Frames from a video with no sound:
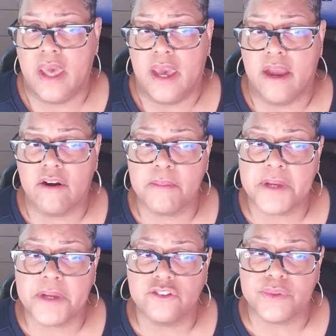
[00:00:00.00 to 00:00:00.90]
Arab
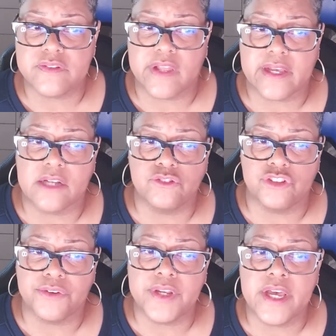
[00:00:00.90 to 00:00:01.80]
countries like
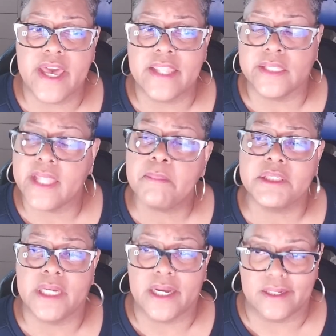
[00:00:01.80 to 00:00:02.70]
Algeria and
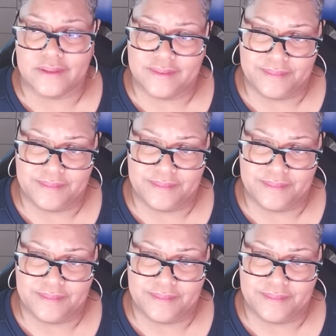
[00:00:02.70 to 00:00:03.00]
Lebanon